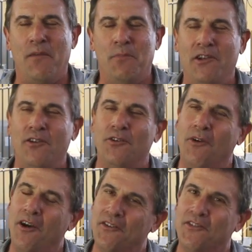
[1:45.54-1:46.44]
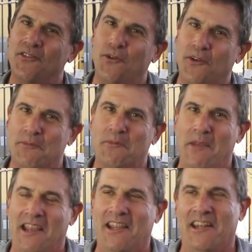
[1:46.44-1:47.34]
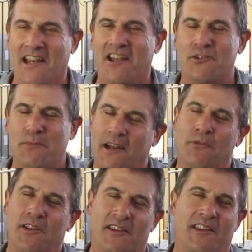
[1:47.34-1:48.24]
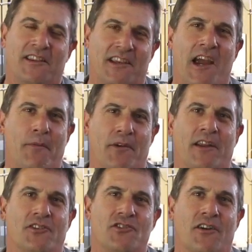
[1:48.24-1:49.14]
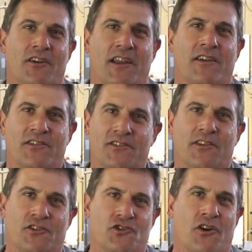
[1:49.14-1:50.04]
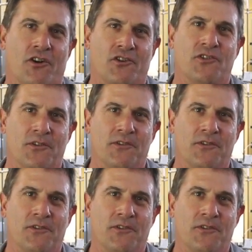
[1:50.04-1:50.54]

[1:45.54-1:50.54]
Pinot Noir is sort of making an edge, but I really think that Cabernet and Chardonnay are still in charge.